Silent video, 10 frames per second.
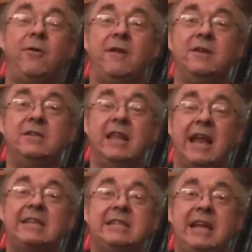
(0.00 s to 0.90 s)
The
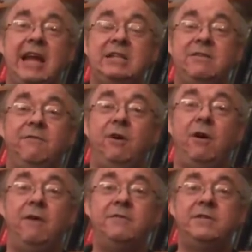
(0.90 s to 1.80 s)
next stage
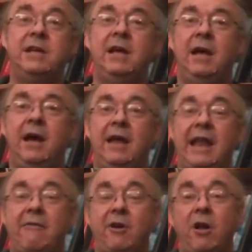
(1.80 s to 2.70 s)
involves an
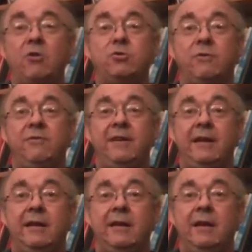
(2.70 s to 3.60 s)
agricultural
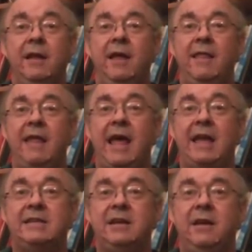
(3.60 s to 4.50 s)
field
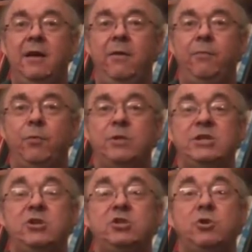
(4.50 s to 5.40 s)
that was
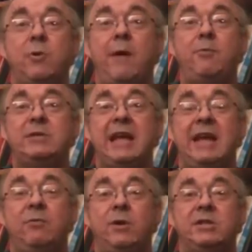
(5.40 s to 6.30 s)
used to
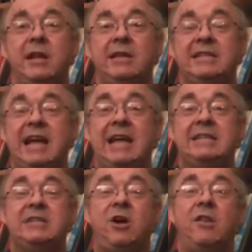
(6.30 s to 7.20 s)
represent what in science
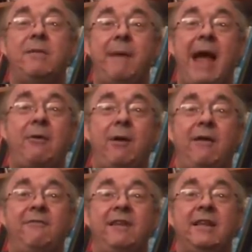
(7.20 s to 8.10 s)
is called the
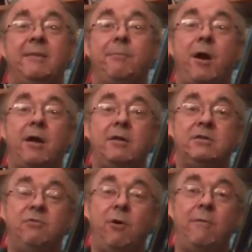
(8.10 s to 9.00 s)
background field that
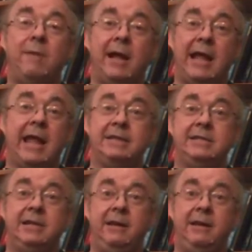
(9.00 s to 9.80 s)
particles form against.